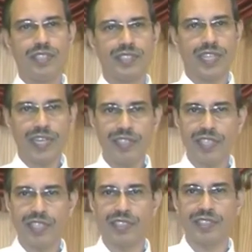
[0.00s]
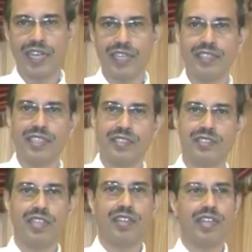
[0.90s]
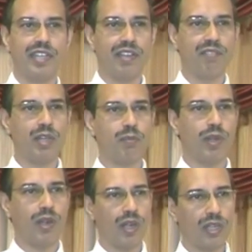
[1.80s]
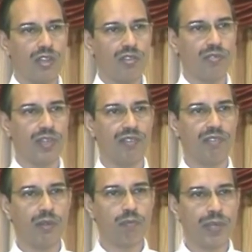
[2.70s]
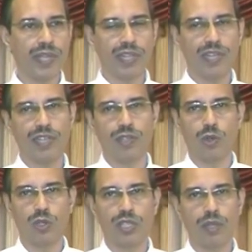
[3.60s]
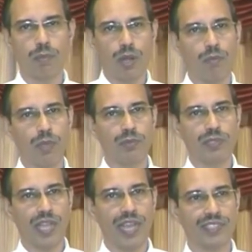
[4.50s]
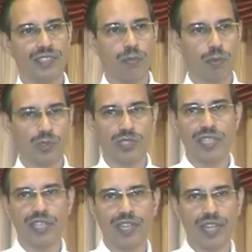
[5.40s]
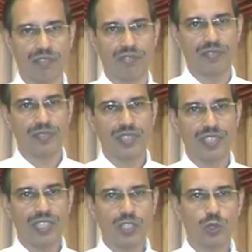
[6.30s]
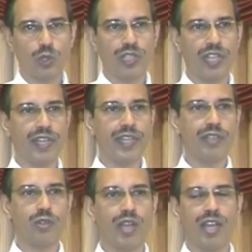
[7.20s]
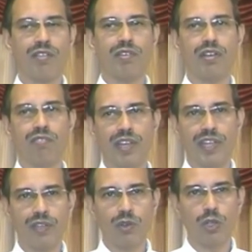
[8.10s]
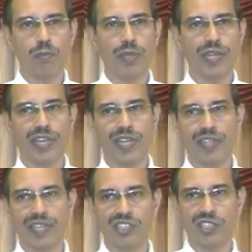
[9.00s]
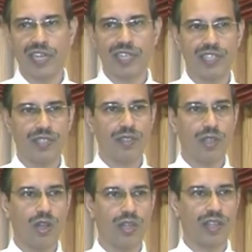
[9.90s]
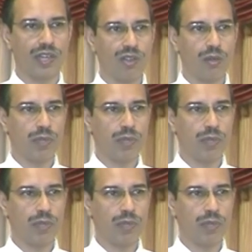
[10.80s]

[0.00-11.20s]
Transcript: Second thing is that these children develop a lot of developmental and growth problems as they proceed in life. So they need to have a very good pediatric check on regular